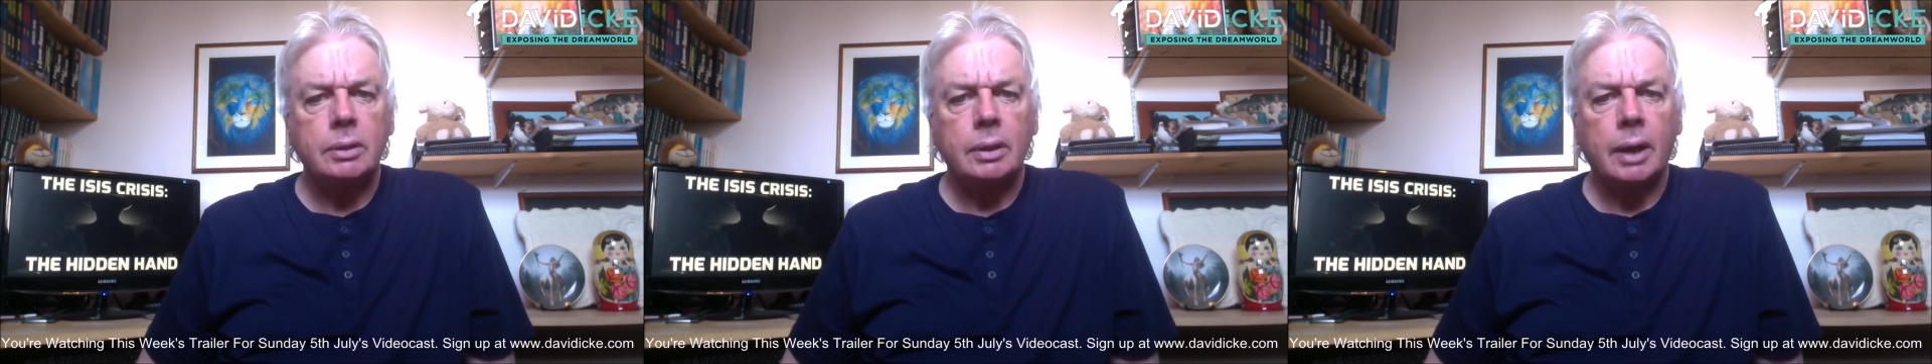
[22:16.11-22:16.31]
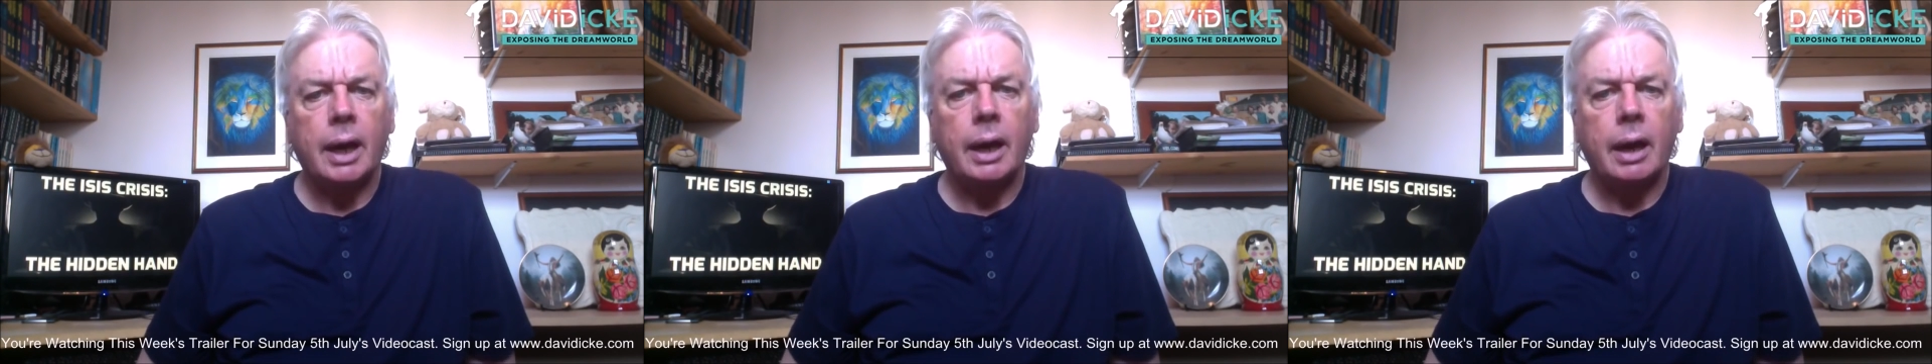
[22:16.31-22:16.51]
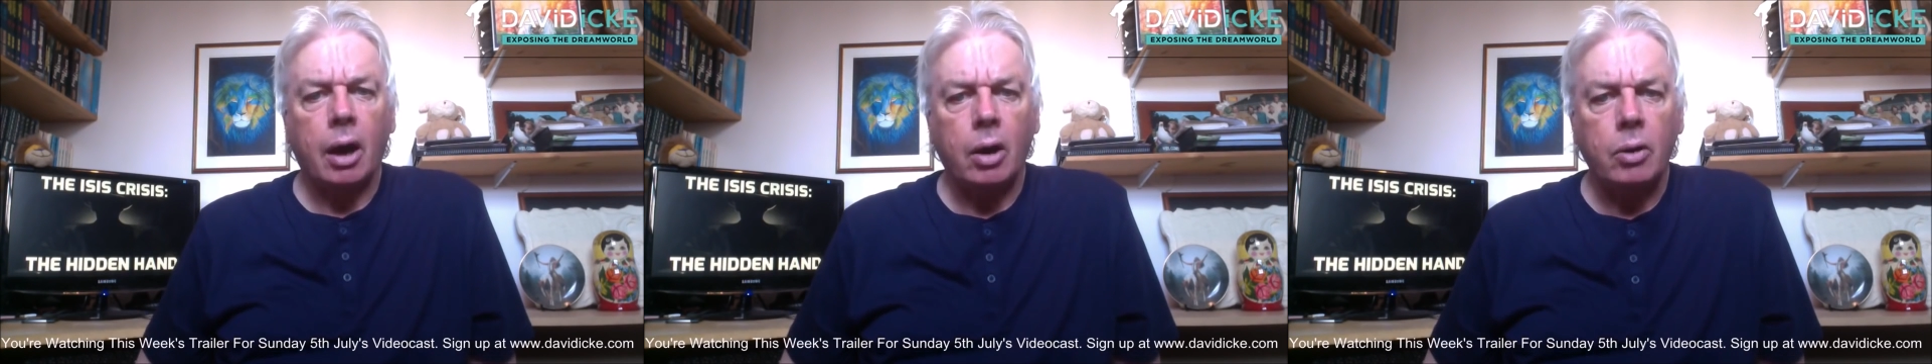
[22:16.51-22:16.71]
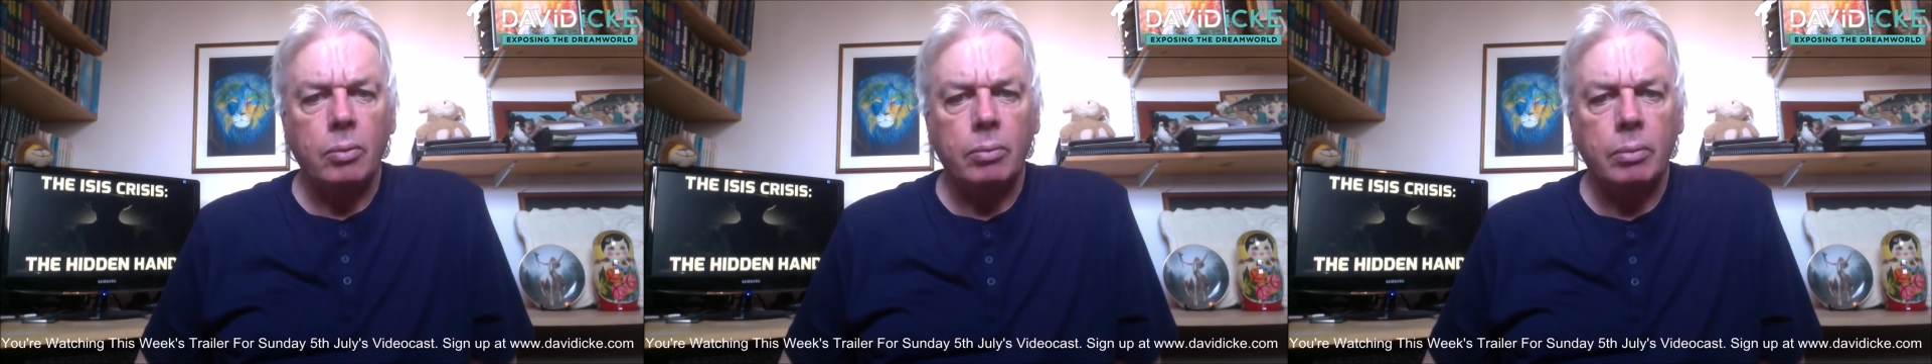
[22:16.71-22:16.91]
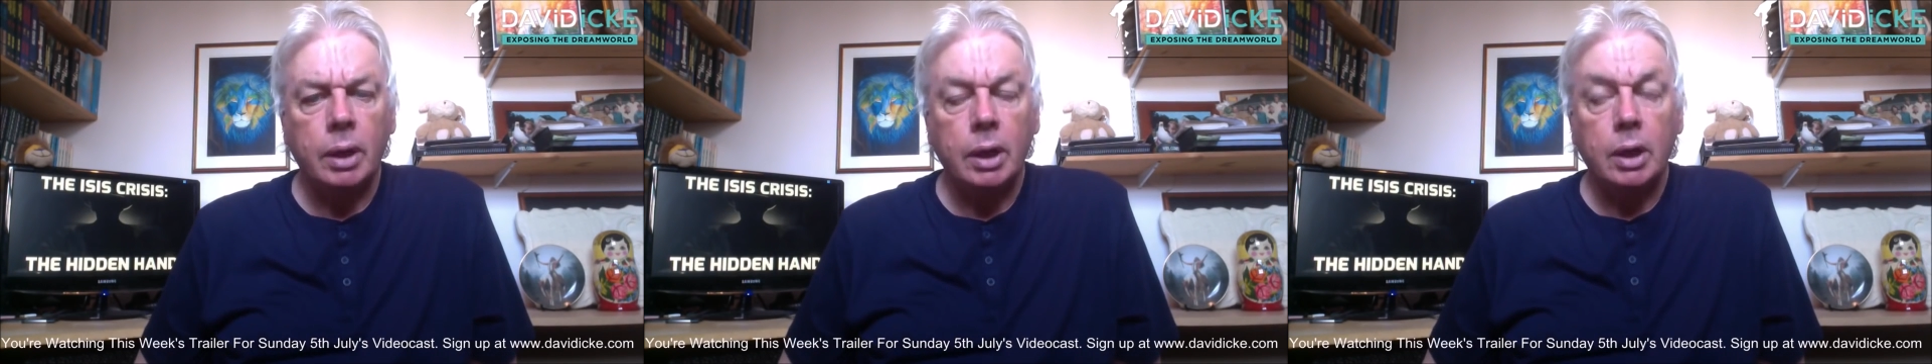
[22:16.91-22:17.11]
at
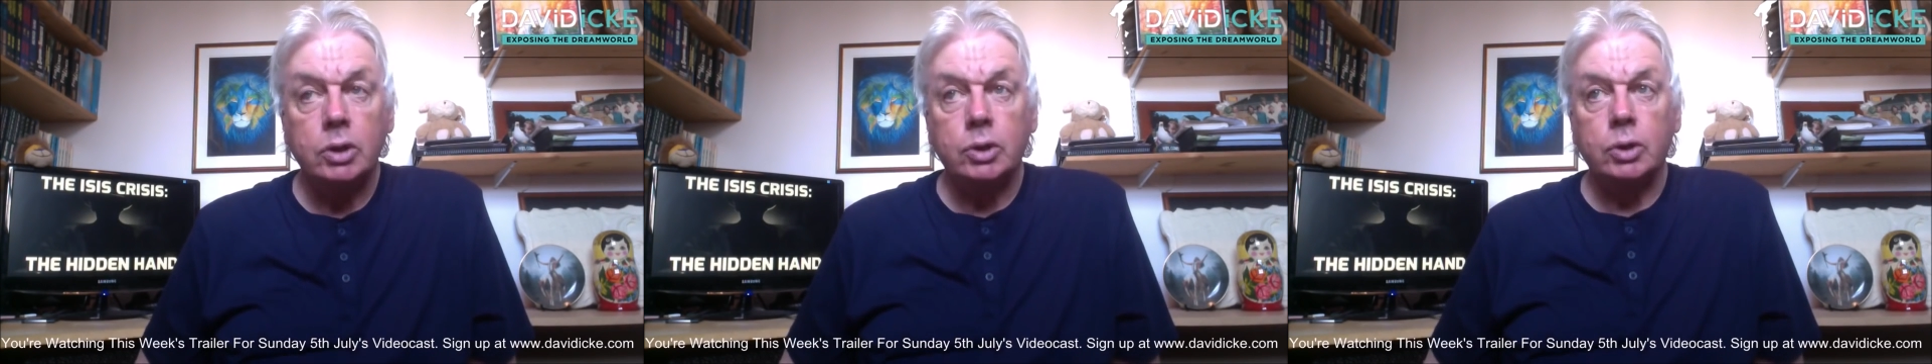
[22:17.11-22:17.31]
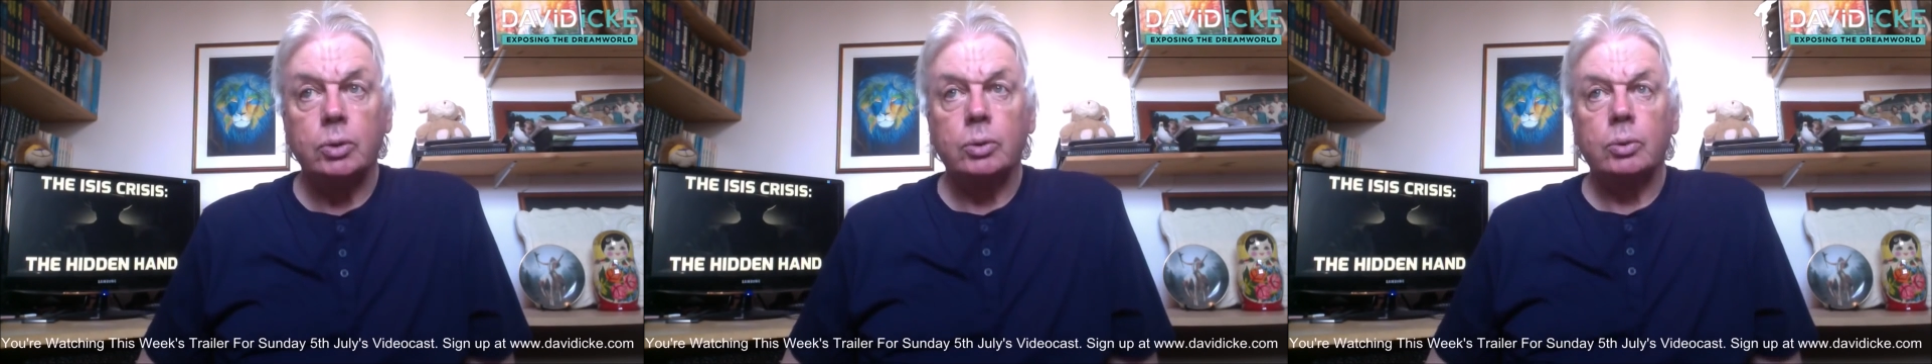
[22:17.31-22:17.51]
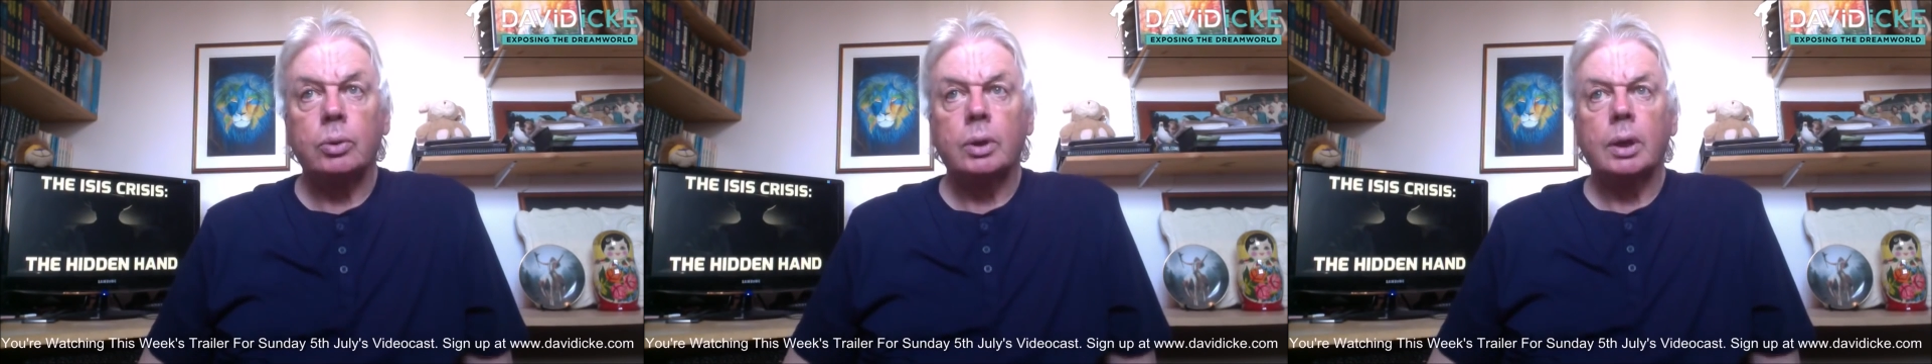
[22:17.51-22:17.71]
home, to